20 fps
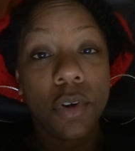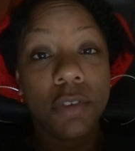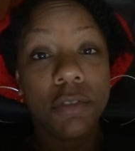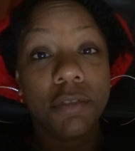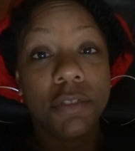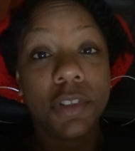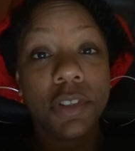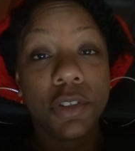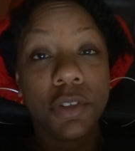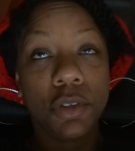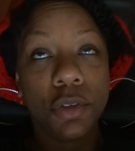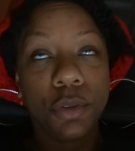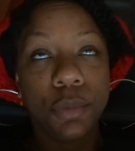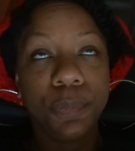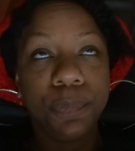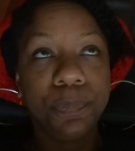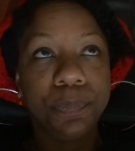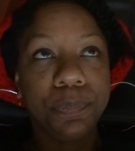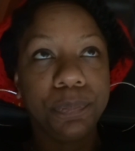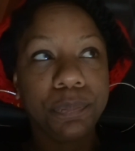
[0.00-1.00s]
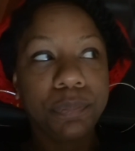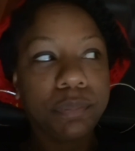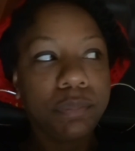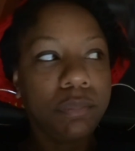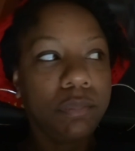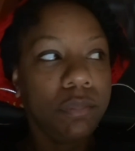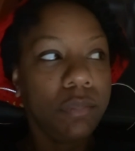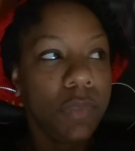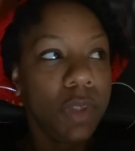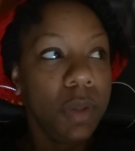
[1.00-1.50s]
a video
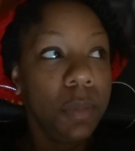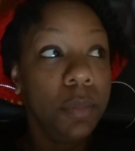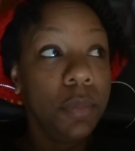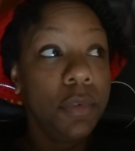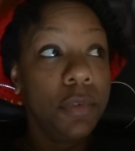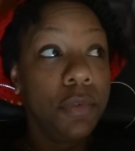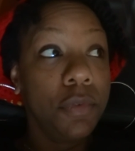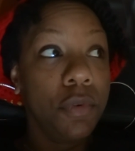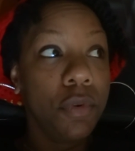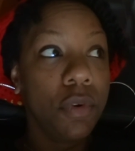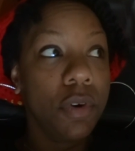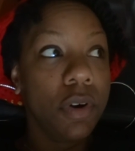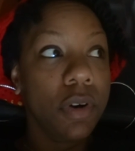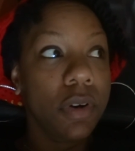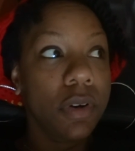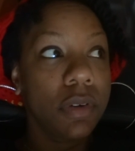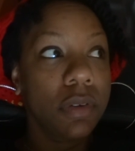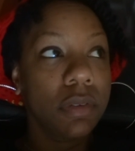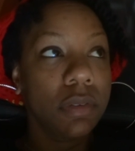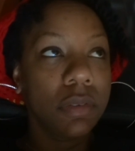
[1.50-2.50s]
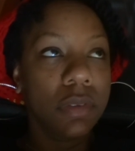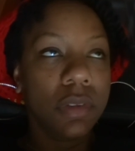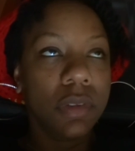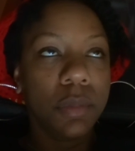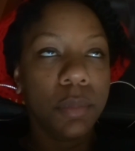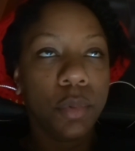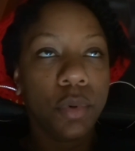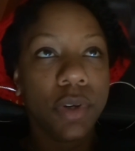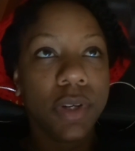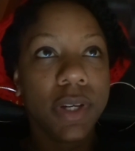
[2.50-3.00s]
before the
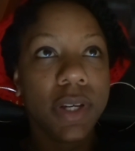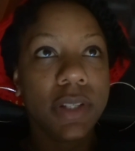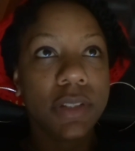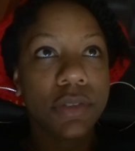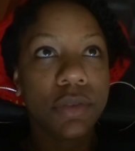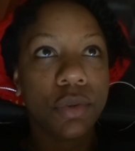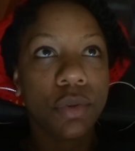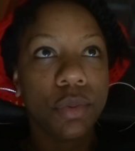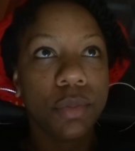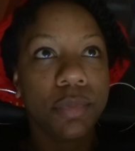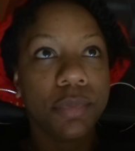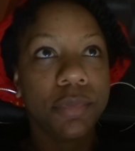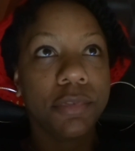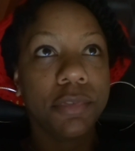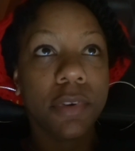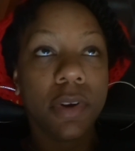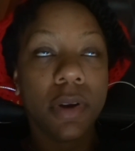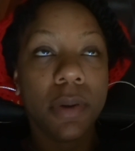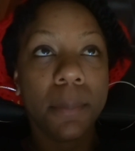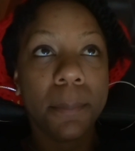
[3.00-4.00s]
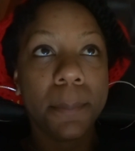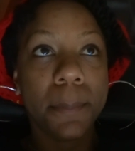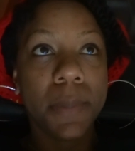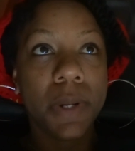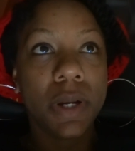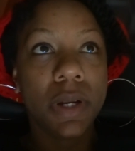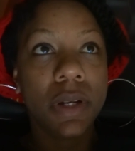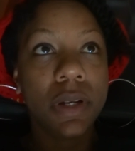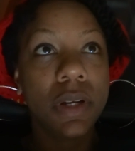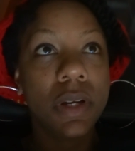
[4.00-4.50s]
boy gets home from
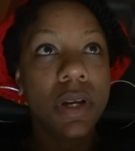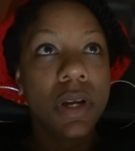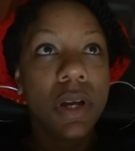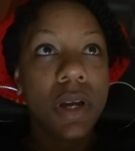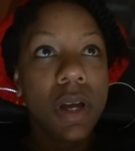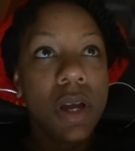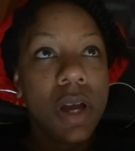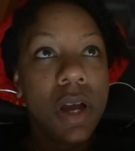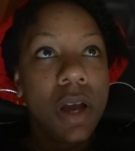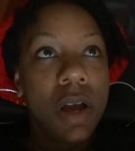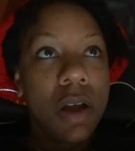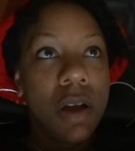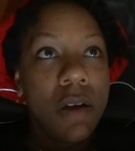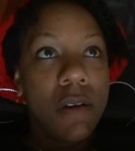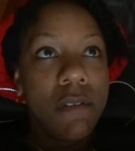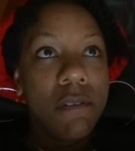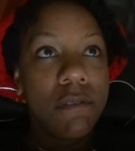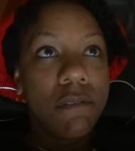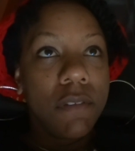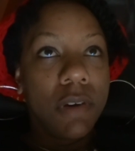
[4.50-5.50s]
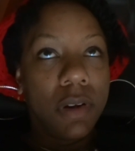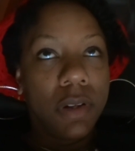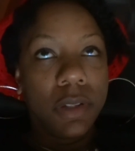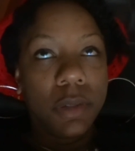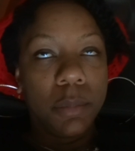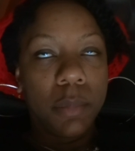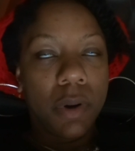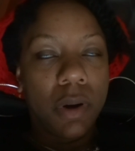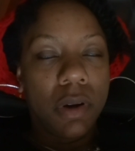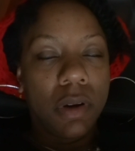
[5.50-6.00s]

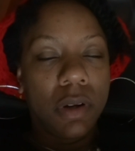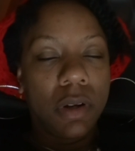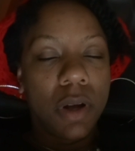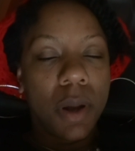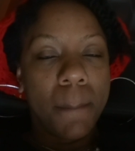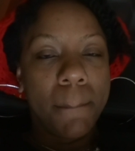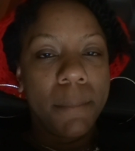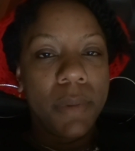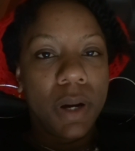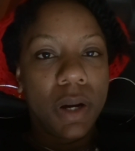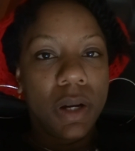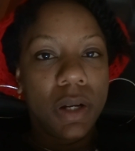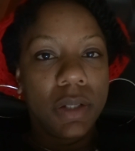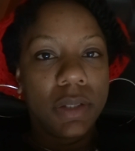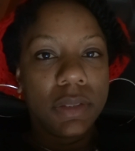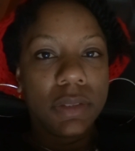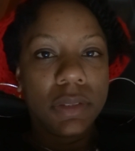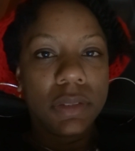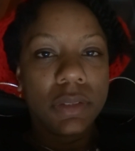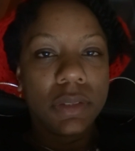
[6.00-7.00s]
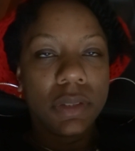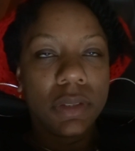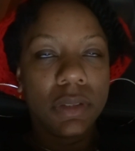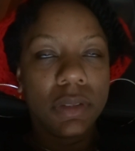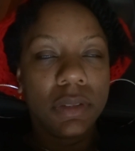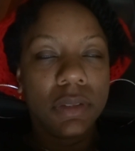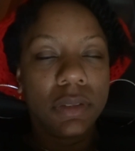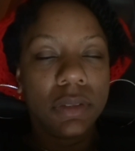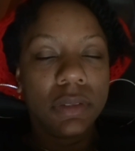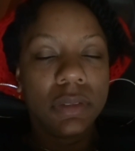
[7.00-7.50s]
volleyball. But
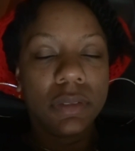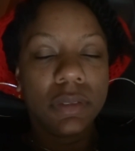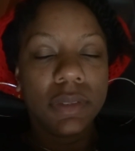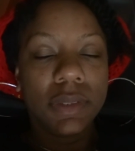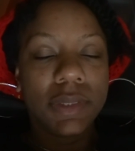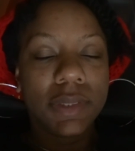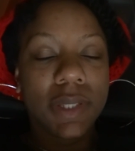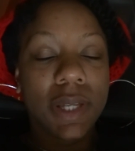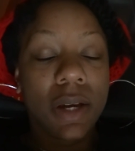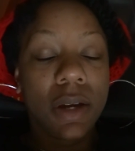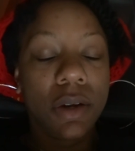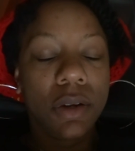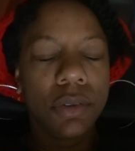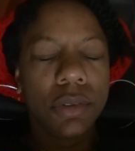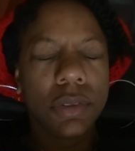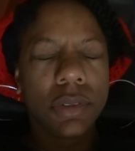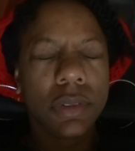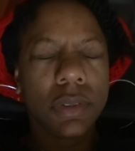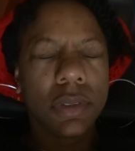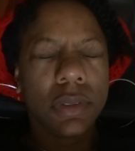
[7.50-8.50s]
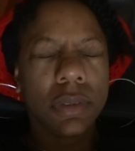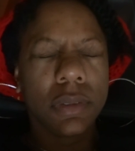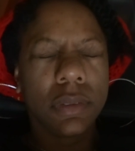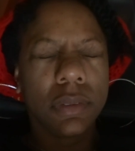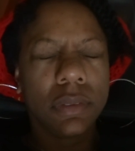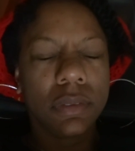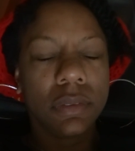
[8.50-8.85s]
this couch though.